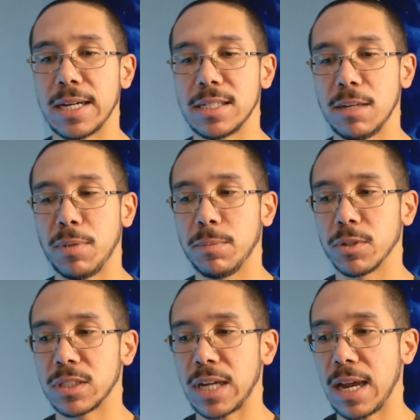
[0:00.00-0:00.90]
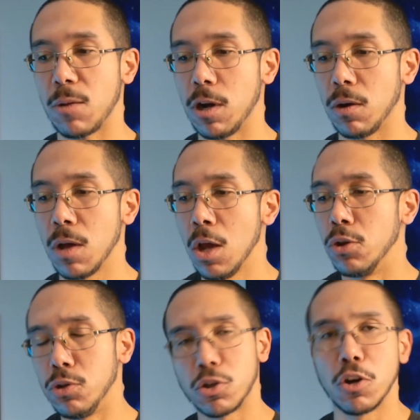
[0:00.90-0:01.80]
I see people saying, well,
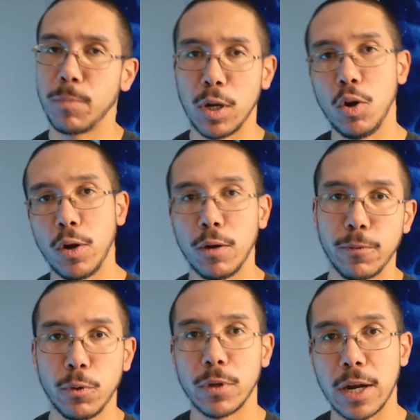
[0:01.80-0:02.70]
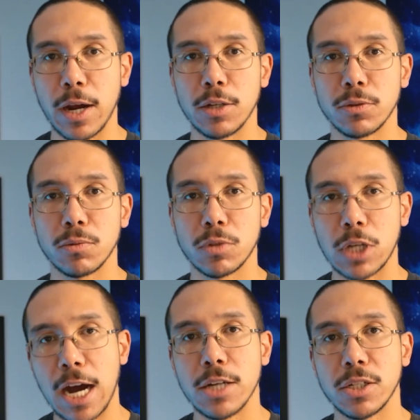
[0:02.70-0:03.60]
you shouldn't be eating food that has
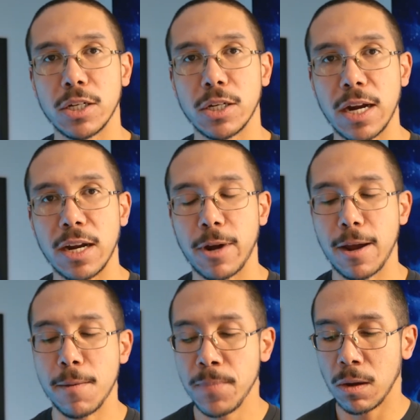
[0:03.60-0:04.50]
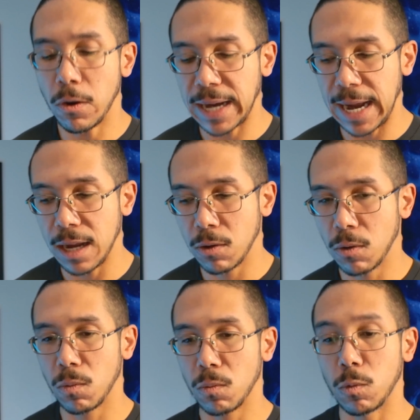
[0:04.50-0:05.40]
dyes in it anyway. Okay,
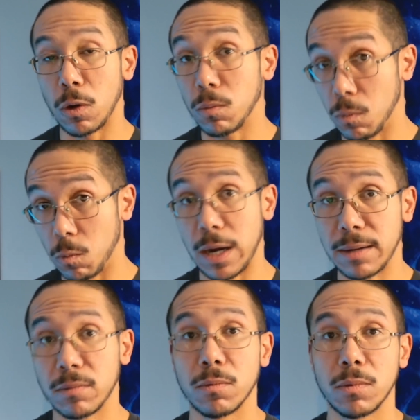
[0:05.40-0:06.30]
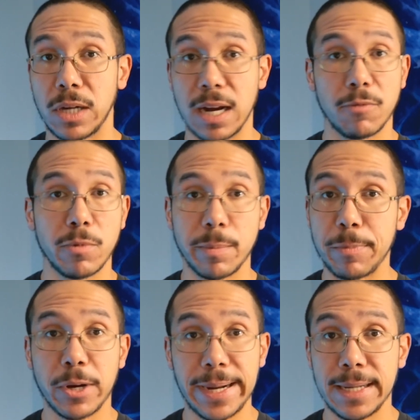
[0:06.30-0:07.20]
well, one, you got to remember
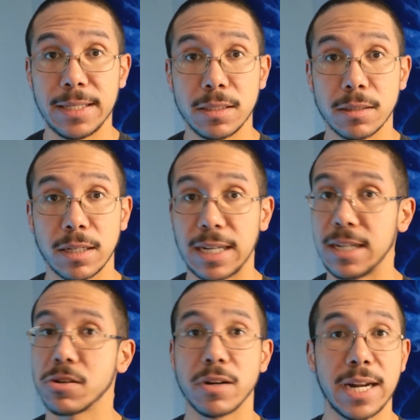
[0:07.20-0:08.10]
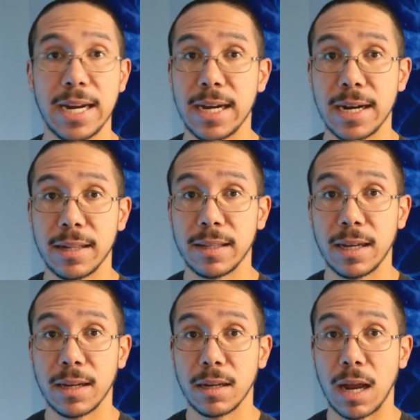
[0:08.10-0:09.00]
kids. Kids are going to eat
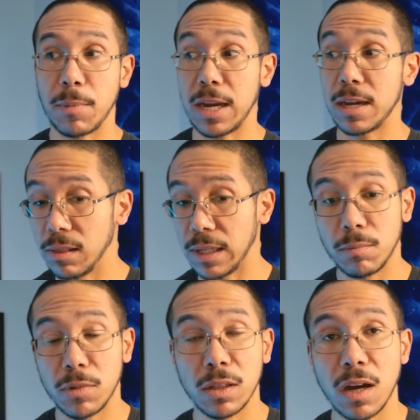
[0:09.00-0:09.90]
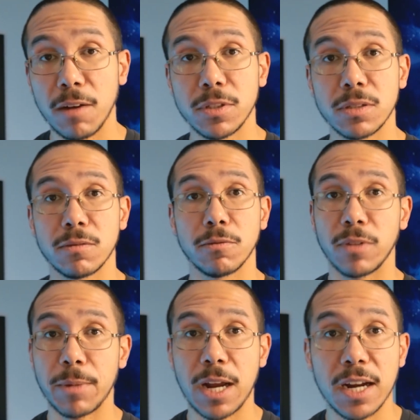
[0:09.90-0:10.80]
anything. I mean, Liam loves
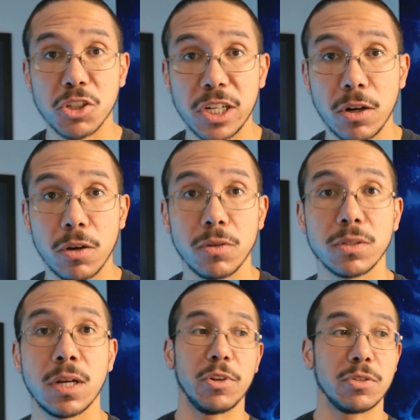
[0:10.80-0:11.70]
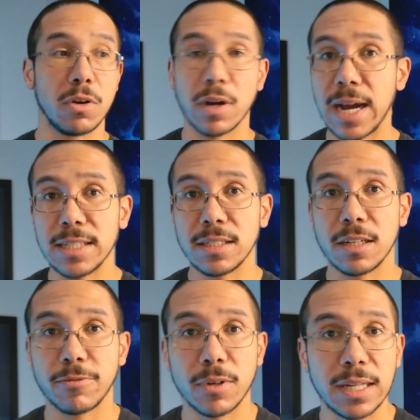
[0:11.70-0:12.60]
Flaming Hot Cheetos. There's all kinds of
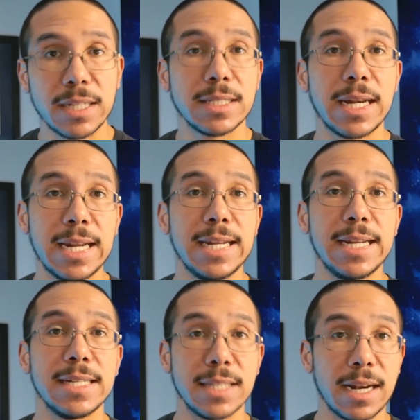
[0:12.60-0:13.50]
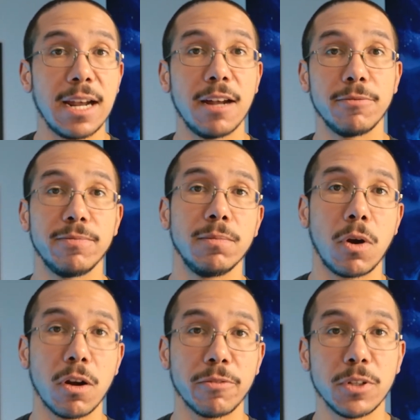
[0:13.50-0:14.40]
different things that he eats that have
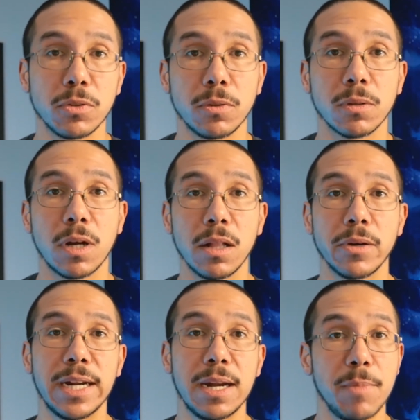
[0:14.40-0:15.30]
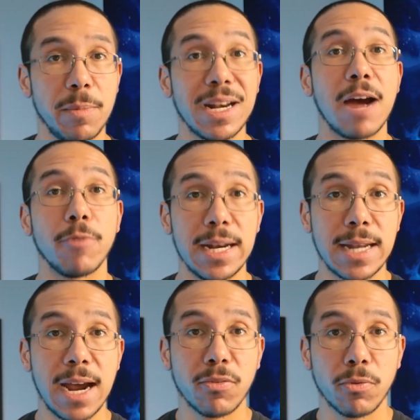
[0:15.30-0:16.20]
artificial coloring in it. Maybe not red
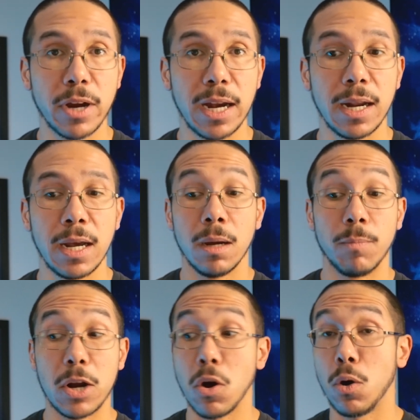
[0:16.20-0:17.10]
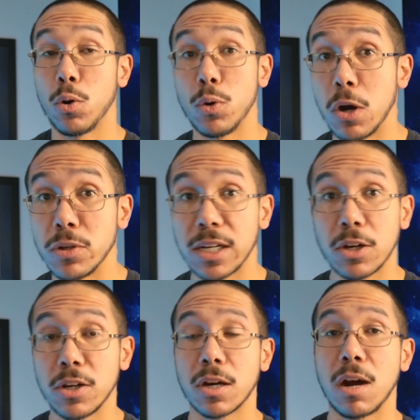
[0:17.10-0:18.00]
dye 3, but who knows? It
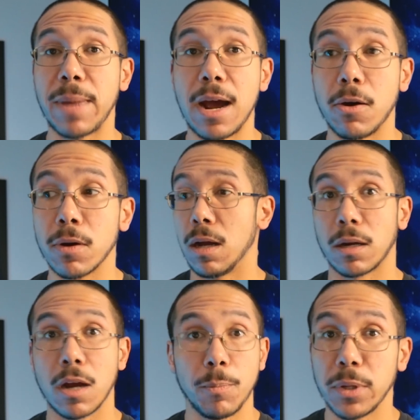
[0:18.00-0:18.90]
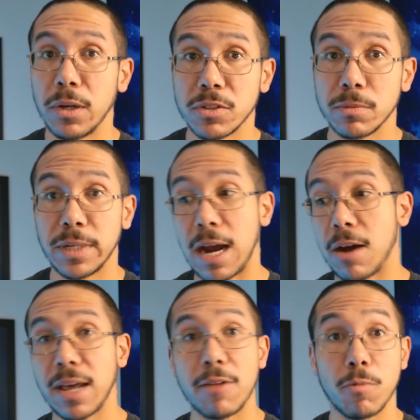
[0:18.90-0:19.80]
could come out a couple of years from now
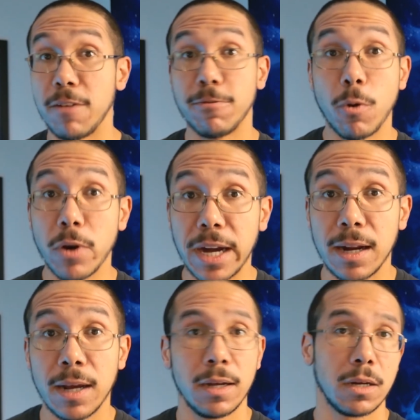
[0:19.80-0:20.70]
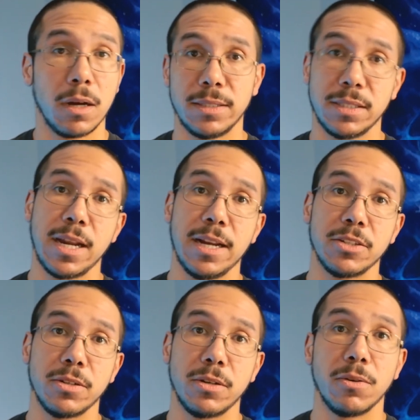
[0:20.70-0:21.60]
that red 40 causes
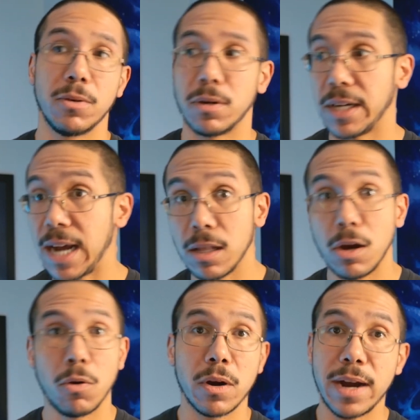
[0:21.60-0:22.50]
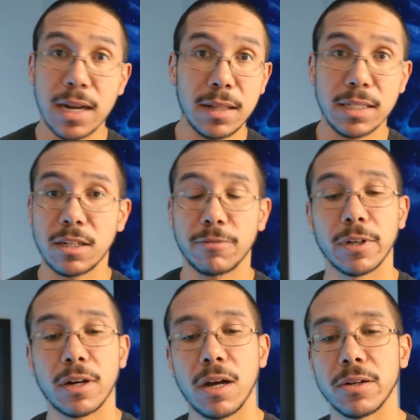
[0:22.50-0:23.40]
cancer, or yellow, or any of these
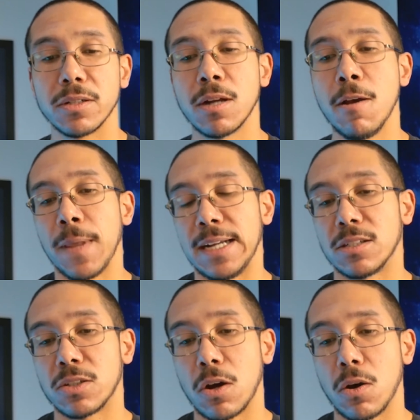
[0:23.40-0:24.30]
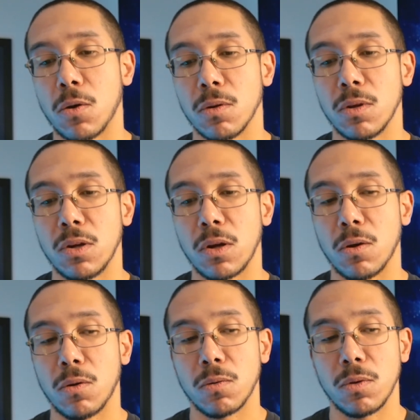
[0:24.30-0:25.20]
different colors. And so,
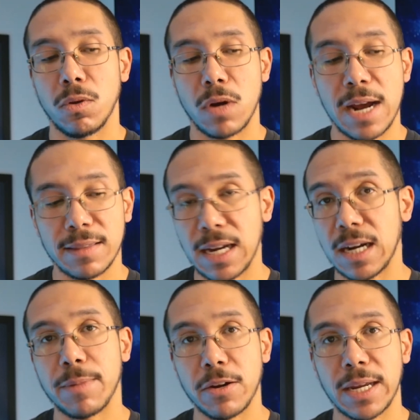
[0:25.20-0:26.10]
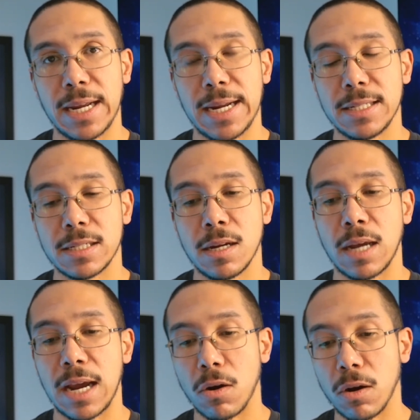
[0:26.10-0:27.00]
you're not thinking about kids.
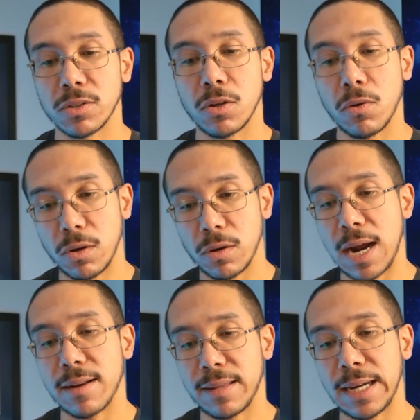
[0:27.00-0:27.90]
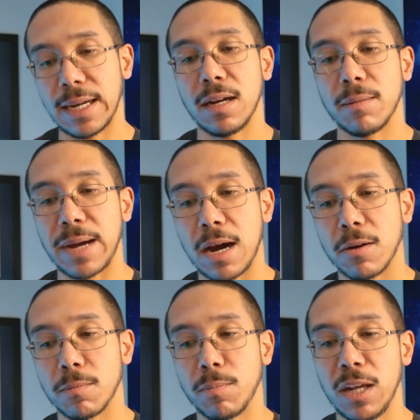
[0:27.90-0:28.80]
And also, you're not thinking
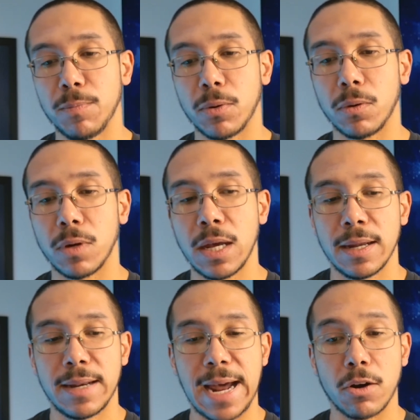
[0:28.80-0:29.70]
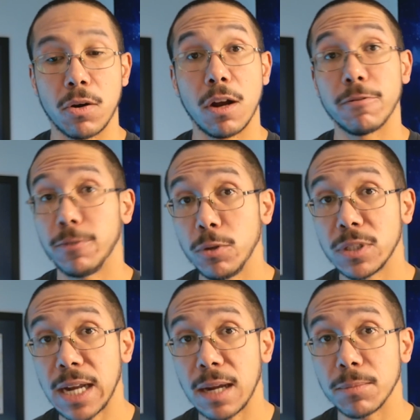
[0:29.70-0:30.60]
about people that are on food
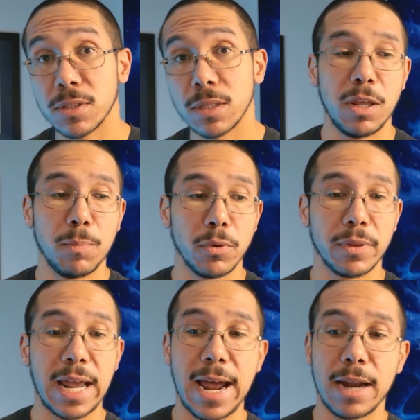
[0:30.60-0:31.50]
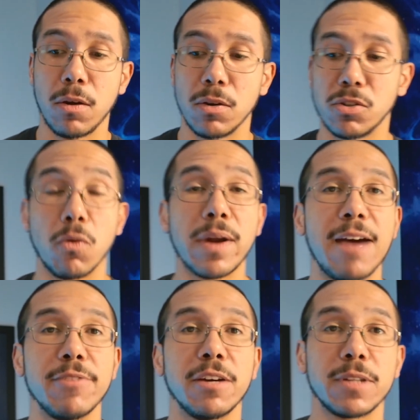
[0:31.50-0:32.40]
stamps, people that don't
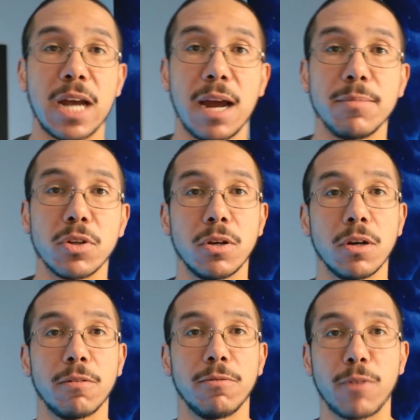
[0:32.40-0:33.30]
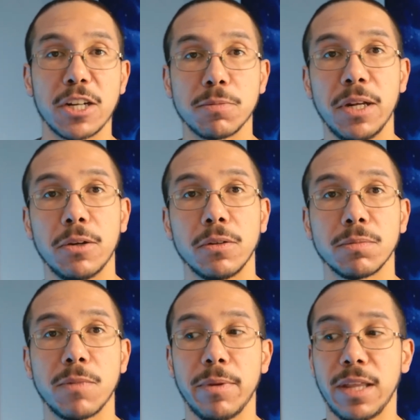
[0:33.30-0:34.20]
have enough time to cook fresh
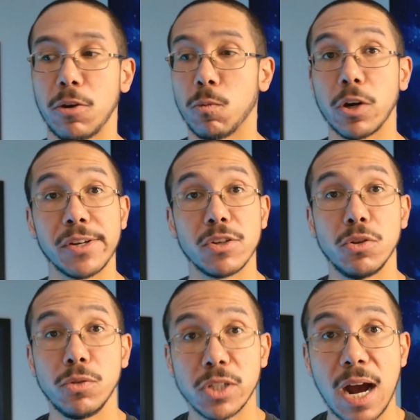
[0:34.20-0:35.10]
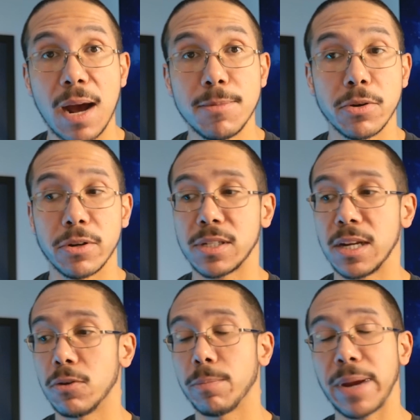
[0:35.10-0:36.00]
meals. Maybe they were working 2 jobs. They're a
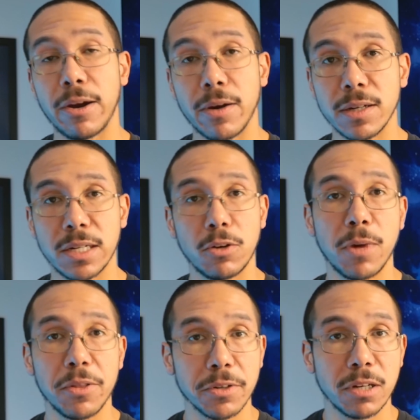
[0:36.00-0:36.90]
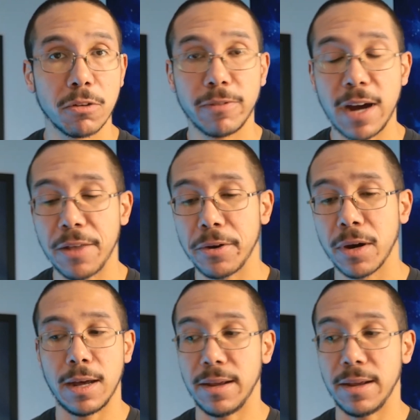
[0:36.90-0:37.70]
single parent, single mother, single father.